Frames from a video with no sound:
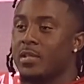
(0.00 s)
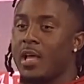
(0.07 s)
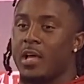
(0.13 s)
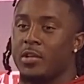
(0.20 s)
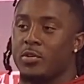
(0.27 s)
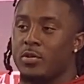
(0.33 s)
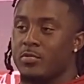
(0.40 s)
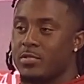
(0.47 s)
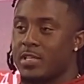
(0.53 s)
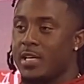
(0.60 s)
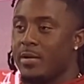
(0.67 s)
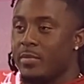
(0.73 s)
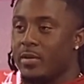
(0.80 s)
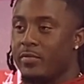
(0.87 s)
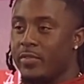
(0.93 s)
I knew it was
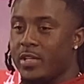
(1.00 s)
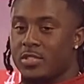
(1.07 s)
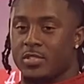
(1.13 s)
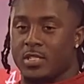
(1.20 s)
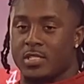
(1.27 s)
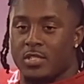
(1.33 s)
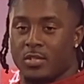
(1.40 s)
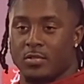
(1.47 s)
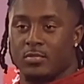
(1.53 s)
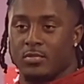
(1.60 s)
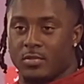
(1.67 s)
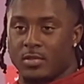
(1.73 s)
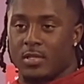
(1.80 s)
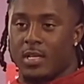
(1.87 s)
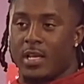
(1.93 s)
coming eventually, so
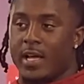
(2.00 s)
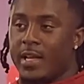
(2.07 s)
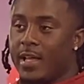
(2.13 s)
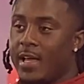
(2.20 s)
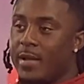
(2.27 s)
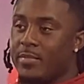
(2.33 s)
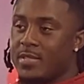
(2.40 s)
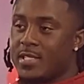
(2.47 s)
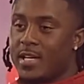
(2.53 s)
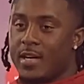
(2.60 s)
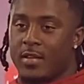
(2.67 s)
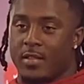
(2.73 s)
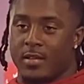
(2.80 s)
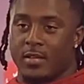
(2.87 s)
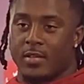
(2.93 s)
glad it happened
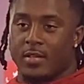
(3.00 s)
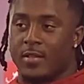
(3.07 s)
Saturday.